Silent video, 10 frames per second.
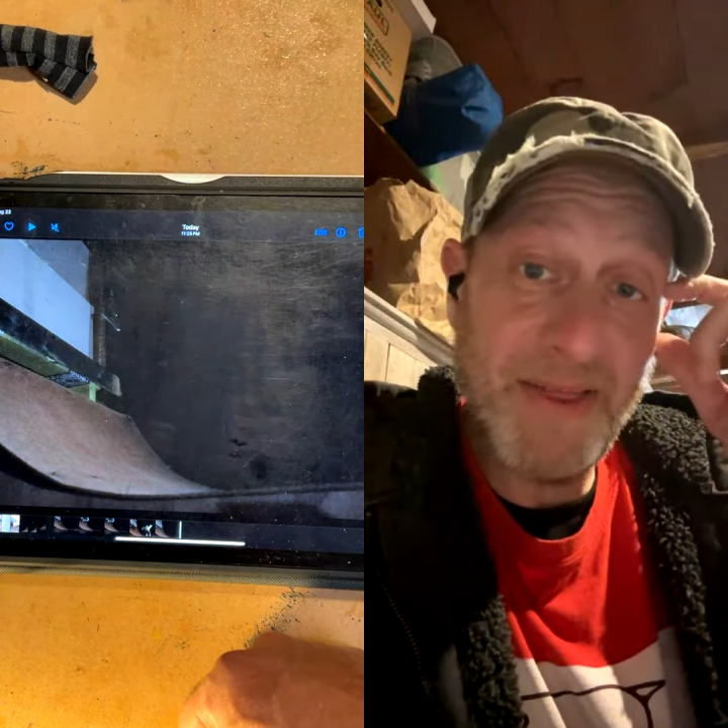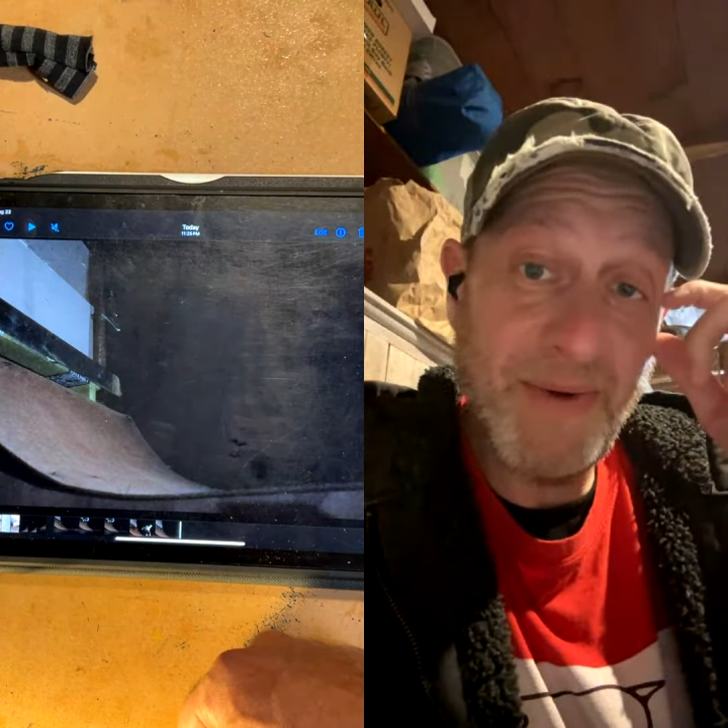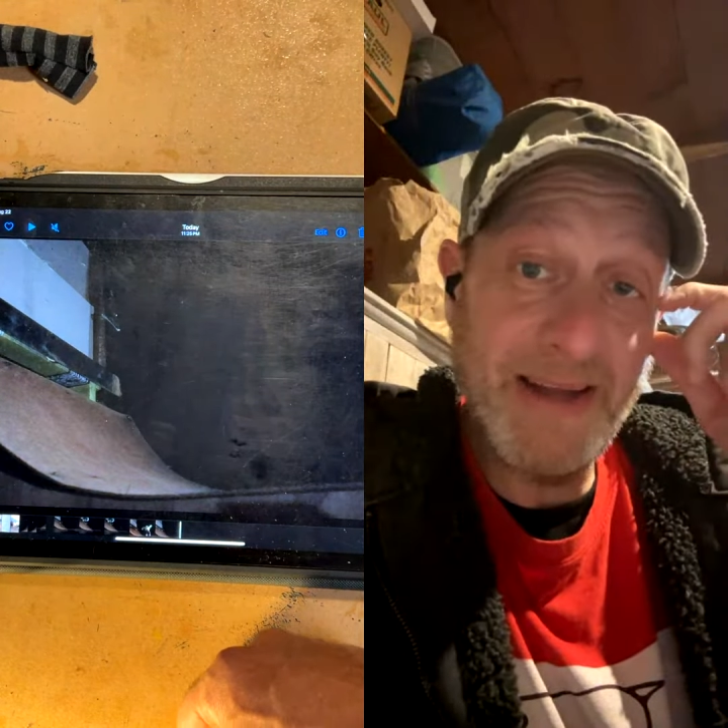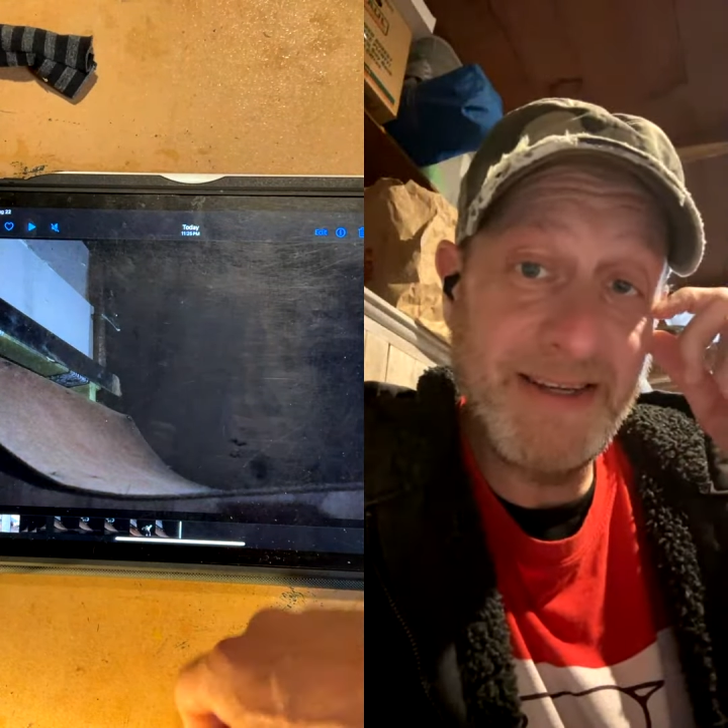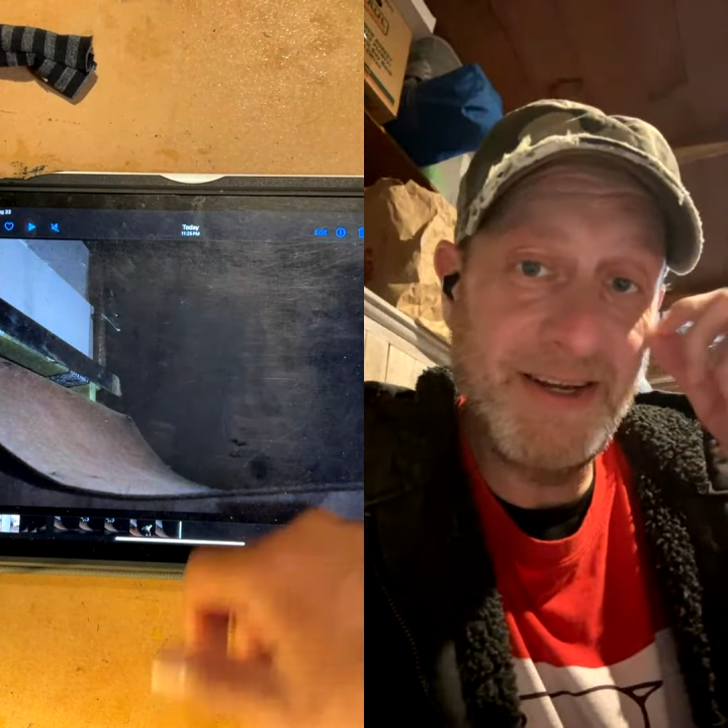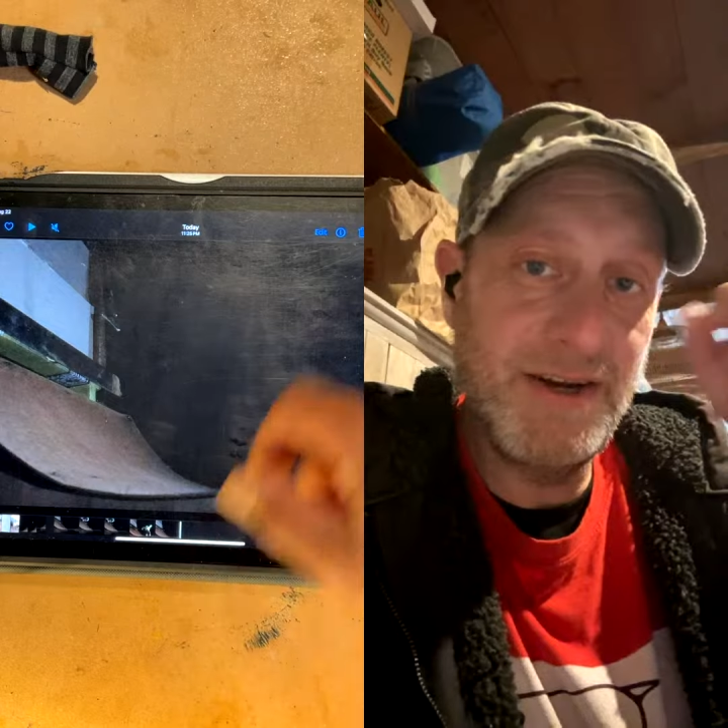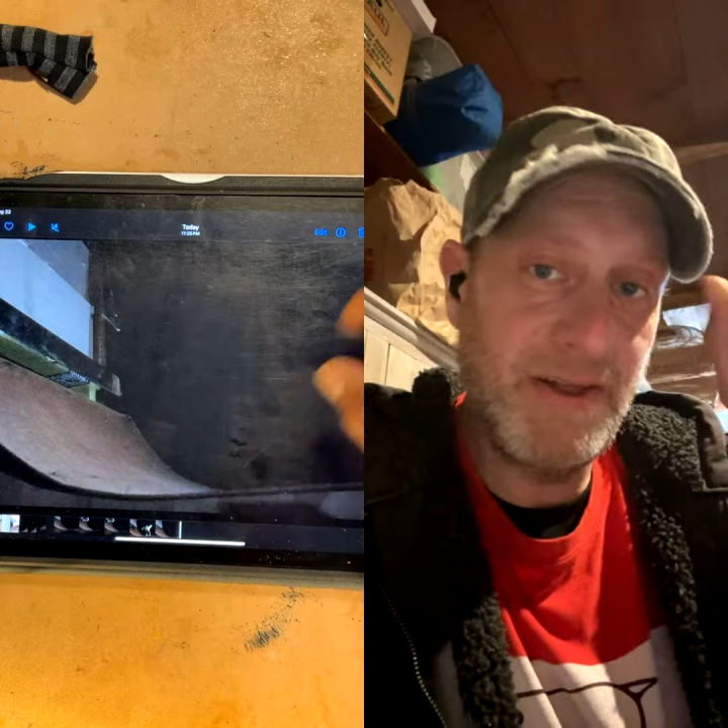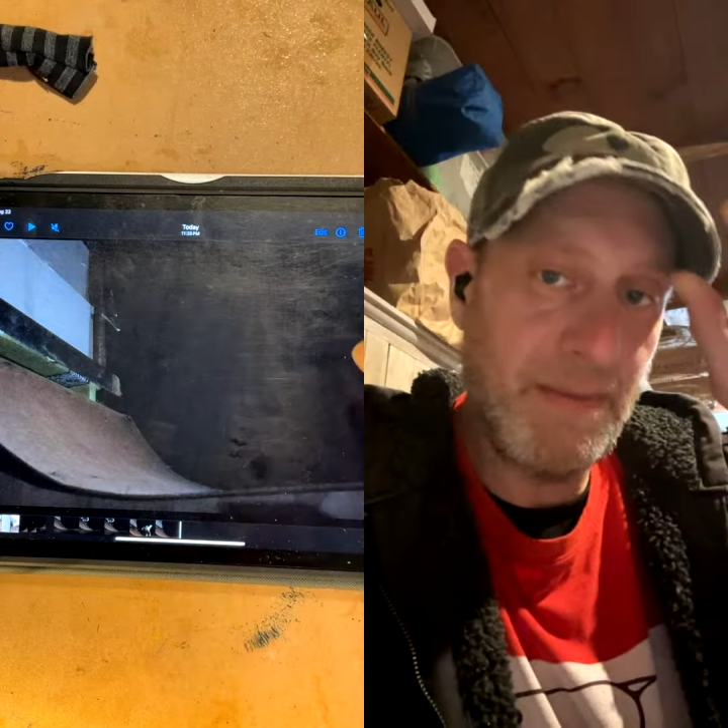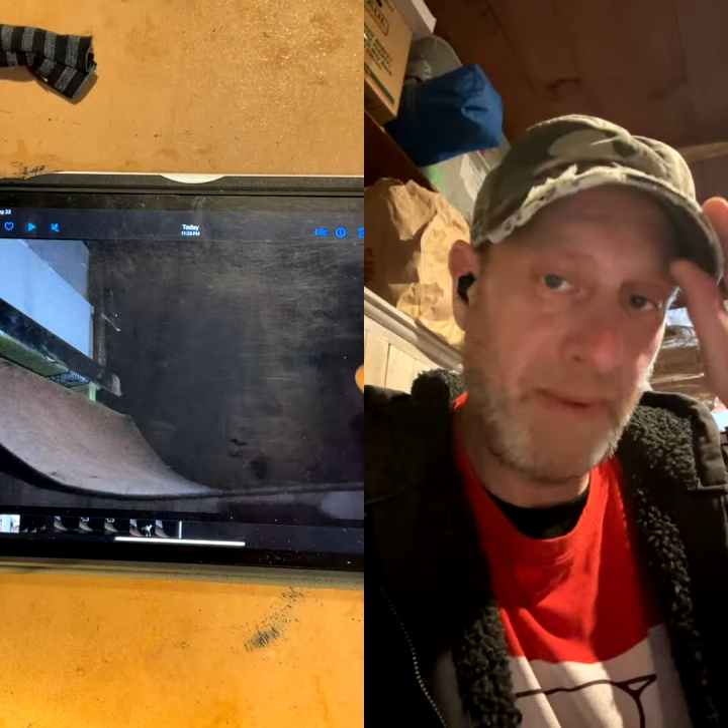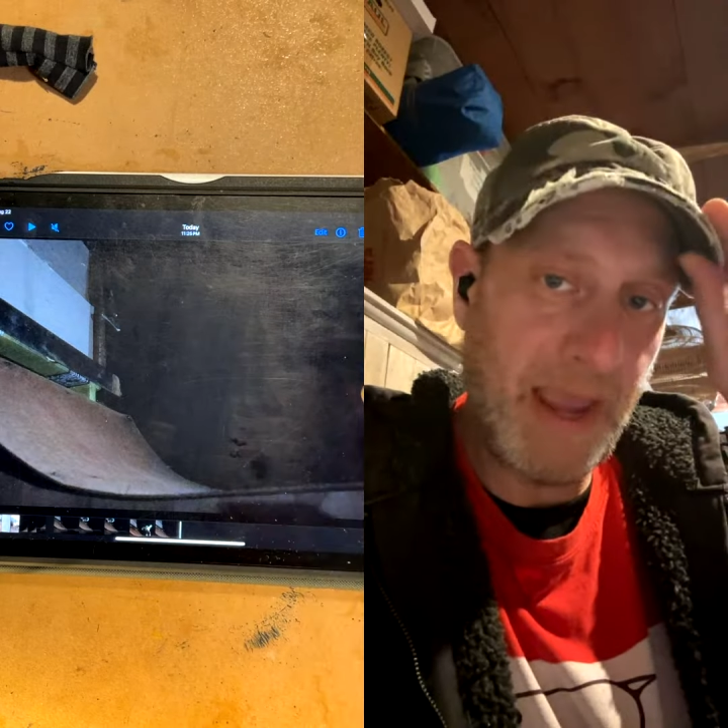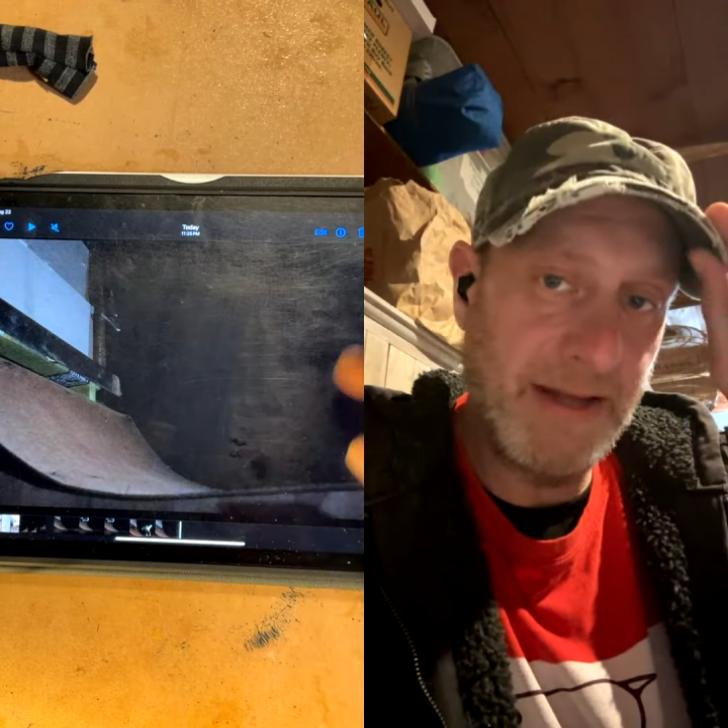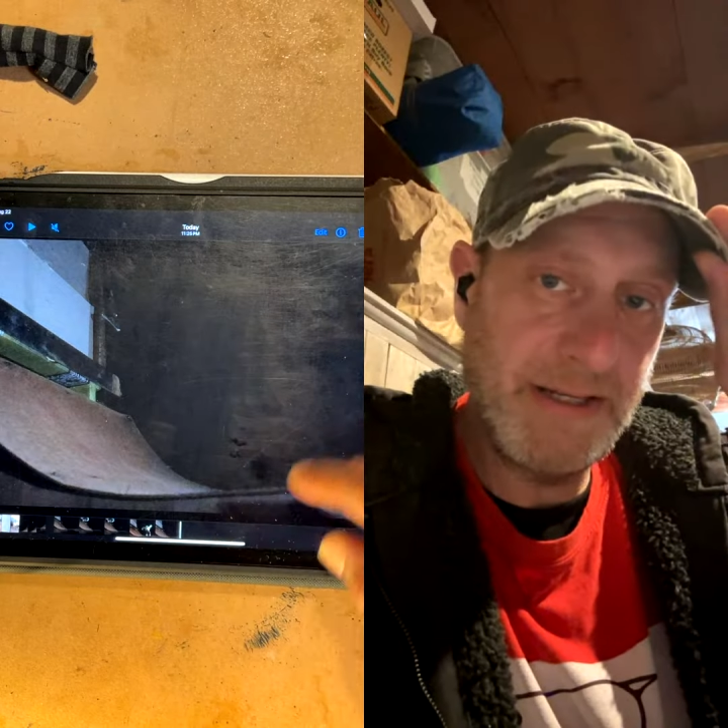and by the way, did you know